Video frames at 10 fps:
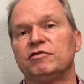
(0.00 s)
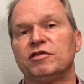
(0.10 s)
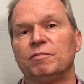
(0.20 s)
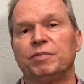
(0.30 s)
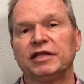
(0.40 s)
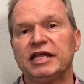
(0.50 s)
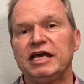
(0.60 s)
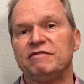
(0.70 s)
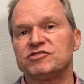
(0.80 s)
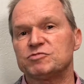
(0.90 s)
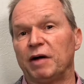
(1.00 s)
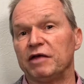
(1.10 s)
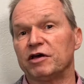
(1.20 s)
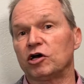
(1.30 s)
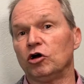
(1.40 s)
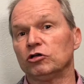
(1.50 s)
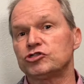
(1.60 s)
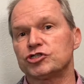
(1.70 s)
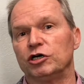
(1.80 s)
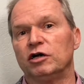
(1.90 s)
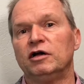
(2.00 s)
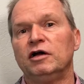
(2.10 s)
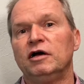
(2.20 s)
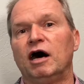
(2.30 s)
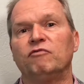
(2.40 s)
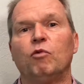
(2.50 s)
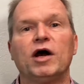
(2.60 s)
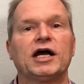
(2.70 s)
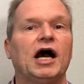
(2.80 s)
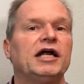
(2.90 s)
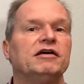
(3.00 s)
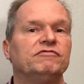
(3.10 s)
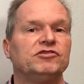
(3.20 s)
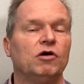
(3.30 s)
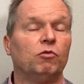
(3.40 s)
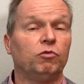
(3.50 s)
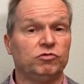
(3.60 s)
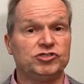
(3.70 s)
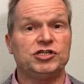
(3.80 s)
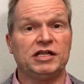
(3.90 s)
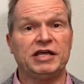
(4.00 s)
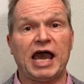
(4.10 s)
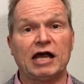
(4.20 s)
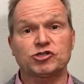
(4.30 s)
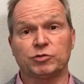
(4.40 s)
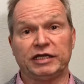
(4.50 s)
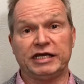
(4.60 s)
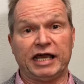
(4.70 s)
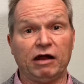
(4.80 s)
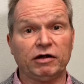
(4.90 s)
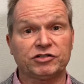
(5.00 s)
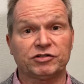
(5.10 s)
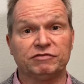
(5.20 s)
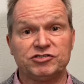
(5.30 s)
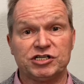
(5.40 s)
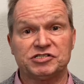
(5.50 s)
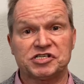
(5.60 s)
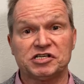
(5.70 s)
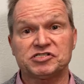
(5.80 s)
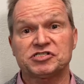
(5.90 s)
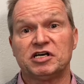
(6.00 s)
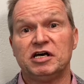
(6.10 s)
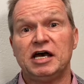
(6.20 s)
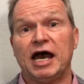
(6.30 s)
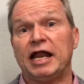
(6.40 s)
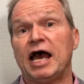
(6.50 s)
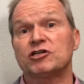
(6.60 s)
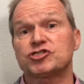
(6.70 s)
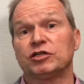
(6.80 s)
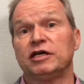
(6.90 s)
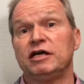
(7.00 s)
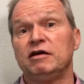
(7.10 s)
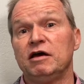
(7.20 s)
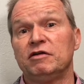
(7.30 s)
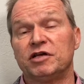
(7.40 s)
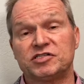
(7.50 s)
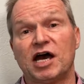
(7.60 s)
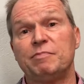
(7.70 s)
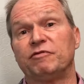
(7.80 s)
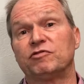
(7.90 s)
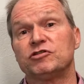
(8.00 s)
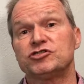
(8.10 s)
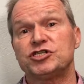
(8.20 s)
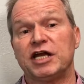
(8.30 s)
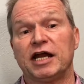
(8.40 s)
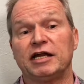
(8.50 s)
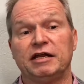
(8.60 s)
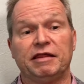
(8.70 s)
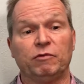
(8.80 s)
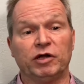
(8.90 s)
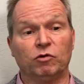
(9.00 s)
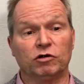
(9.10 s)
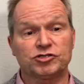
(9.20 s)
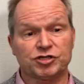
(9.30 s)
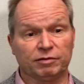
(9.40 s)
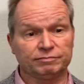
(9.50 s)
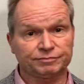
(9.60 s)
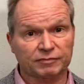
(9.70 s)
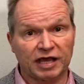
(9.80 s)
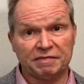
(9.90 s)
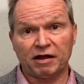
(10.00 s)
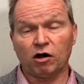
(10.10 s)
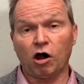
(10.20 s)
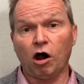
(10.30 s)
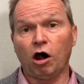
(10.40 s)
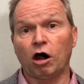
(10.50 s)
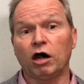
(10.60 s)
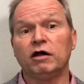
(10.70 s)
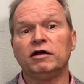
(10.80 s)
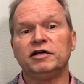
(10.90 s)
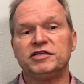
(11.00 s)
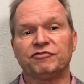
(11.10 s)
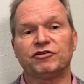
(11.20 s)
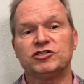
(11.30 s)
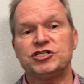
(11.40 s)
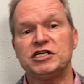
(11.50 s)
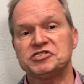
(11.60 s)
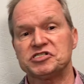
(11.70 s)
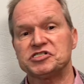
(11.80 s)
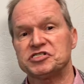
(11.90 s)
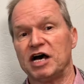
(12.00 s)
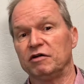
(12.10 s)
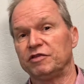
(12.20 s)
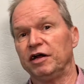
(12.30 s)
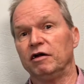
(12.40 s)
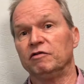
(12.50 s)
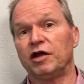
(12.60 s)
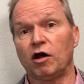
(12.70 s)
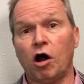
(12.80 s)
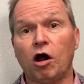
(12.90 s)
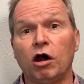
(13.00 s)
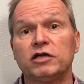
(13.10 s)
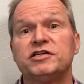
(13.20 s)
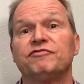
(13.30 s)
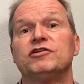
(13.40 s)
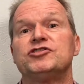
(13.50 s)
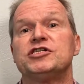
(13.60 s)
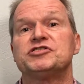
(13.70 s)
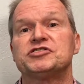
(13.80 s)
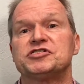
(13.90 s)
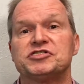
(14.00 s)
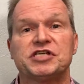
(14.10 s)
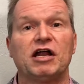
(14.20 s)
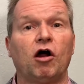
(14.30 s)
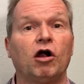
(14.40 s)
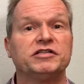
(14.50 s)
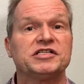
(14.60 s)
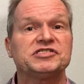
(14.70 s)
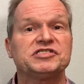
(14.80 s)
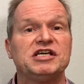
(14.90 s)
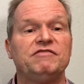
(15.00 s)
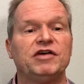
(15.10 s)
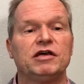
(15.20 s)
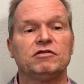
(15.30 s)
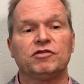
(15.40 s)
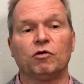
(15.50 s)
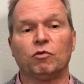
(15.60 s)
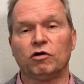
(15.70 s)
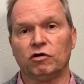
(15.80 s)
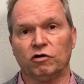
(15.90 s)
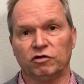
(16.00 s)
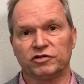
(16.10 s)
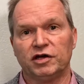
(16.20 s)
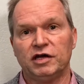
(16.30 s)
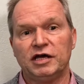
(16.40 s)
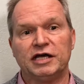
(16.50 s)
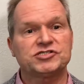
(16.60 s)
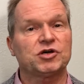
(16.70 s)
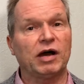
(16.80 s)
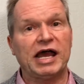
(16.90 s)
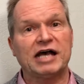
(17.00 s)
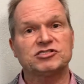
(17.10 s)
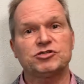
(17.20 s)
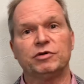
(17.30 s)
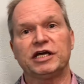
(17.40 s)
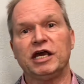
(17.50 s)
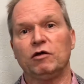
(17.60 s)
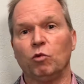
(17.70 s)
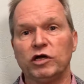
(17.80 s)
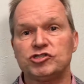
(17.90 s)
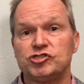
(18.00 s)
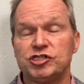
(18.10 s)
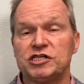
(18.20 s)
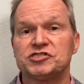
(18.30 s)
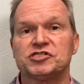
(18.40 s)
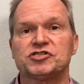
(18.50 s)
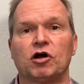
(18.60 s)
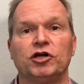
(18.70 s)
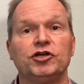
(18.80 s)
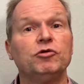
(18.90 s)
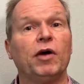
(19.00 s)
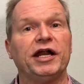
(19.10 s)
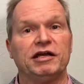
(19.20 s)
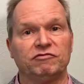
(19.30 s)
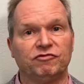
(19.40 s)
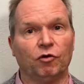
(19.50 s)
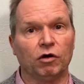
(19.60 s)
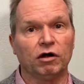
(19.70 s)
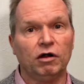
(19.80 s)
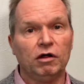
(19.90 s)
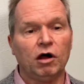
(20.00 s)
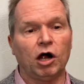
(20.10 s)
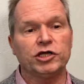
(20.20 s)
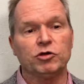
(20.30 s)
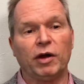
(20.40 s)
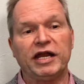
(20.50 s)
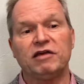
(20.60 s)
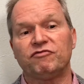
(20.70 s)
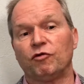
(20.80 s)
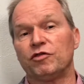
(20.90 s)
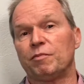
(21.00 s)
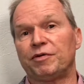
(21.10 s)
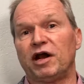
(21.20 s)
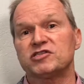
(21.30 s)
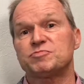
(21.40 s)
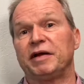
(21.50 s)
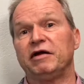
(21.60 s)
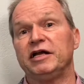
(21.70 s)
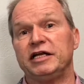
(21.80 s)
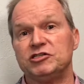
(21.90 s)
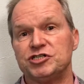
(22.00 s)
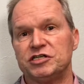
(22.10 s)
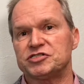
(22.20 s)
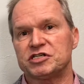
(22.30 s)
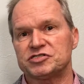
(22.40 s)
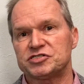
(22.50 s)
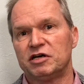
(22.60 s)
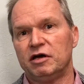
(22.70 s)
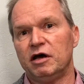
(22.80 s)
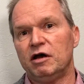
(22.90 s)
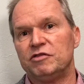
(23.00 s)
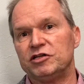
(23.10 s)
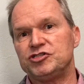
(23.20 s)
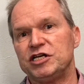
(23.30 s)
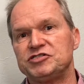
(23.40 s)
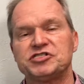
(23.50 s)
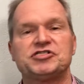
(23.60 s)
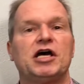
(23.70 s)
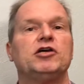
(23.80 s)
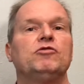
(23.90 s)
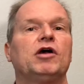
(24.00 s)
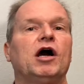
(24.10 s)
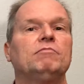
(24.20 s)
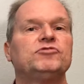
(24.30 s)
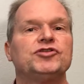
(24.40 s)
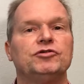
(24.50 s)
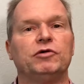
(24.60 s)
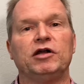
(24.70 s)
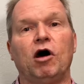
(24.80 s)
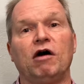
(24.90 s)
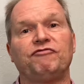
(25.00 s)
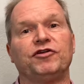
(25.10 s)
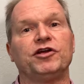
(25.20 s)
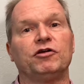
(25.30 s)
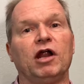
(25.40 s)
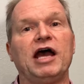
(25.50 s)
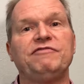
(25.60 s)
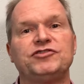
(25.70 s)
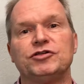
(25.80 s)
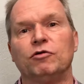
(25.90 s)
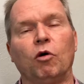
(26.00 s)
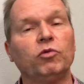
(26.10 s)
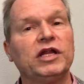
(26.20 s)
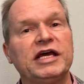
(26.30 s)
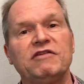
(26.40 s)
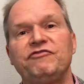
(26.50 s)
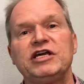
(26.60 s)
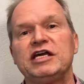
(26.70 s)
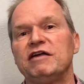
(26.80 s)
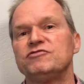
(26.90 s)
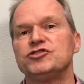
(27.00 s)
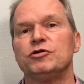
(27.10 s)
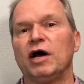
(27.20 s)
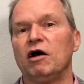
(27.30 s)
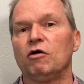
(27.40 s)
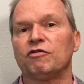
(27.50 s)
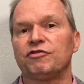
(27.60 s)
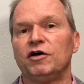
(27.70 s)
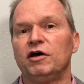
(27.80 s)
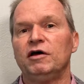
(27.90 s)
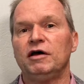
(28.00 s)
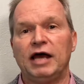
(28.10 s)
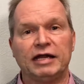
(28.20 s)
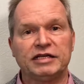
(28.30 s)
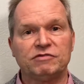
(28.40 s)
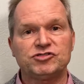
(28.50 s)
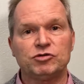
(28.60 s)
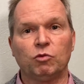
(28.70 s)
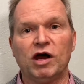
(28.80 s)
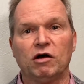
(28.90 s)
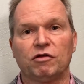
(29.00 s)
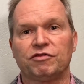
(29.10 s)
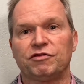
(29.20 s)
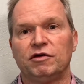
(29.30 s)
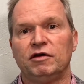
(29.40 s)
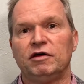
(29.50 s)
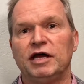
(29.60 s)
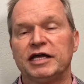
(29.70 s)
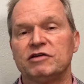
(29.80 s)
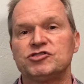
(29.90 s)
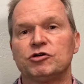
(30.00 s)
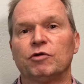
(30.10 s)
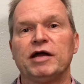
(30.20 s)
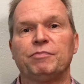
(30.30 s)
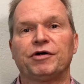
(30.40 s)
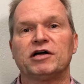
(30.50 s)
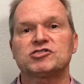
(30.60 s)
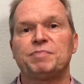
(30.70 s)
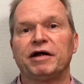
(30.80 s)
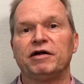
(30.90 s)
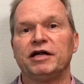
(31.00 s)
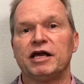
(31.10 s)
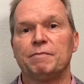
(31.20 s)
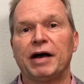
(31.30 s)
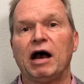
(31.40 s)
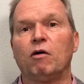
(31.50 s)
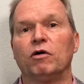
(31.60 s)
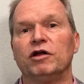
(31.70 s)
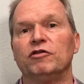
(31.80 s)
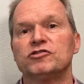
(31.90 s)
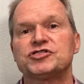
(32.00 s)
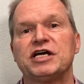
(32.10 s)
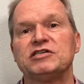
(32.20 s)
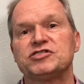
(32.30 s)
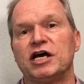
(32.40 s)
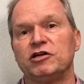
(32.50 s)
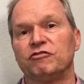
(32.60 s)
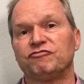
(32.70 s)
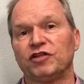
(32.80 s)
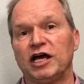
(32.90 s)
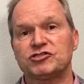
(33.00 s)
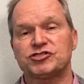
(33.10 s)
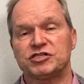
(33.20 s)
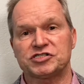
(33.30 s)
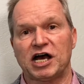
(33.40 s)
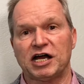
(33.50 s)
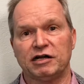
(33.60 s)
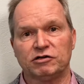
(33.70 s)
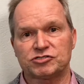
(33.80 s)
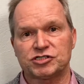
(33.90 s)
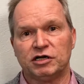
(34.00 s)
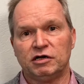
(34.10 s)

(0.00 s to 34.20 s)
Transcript: the beliefs by the culture of what kind of the actually character of Jesus and actually the type of Christianity that we worship. And there are different Jesuses out there. There are different Jesuses that are deceiving the world. And so I ask you again, which Jesus are you waiting for? Are you waiting for the prosperity Jesus? The Jesus that you come to and offer your life to only if he gives you health and gives you wealth and gives you great prosperity and power and those things that your flesh desires.